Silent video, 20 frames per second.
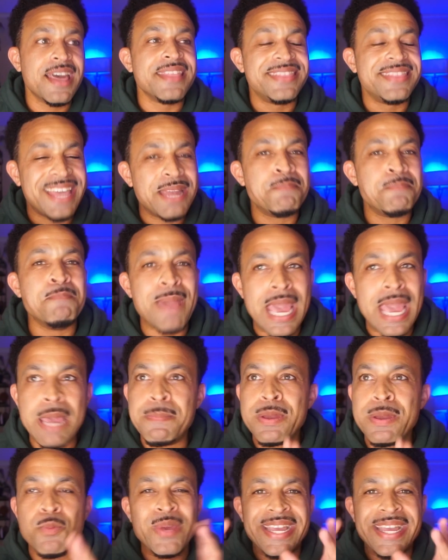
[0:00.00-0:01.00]
then
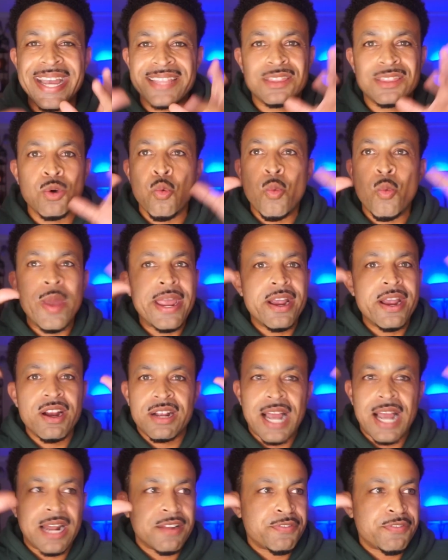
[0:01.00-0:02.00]
maybe we get the weird
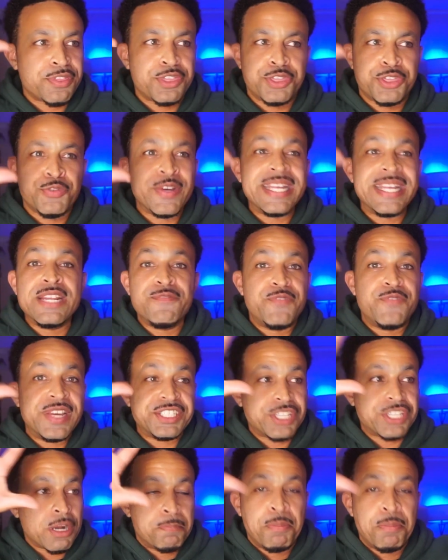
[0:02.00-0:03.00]
kind of
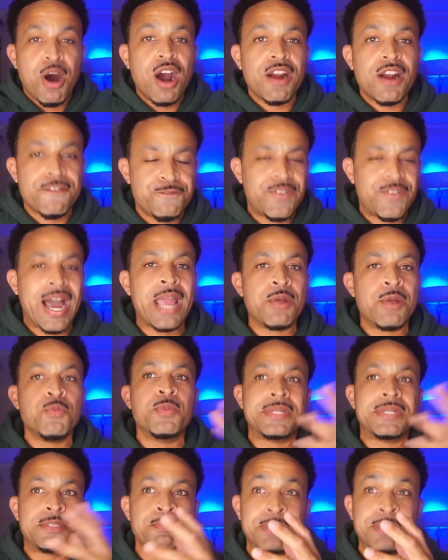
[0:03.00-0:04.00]
3-division apart fight
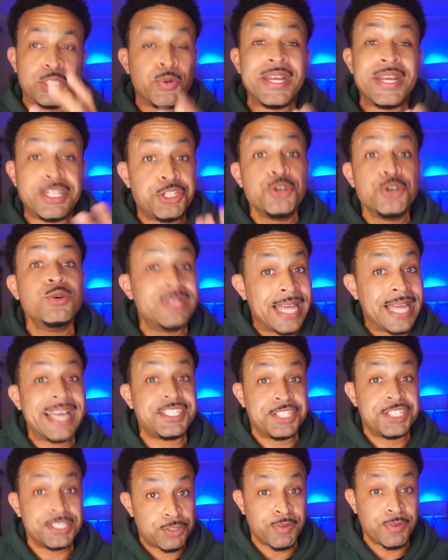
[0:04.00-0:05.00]
between two
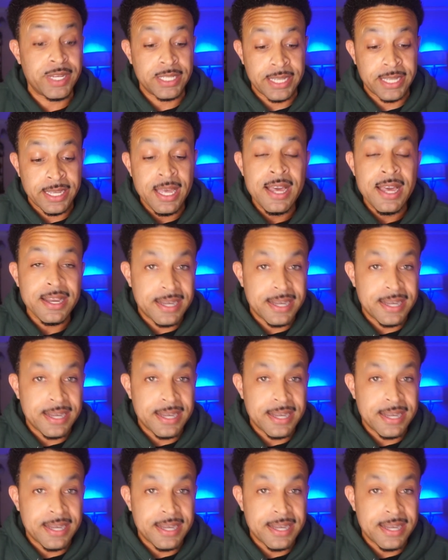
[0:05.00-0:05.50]
legends, really,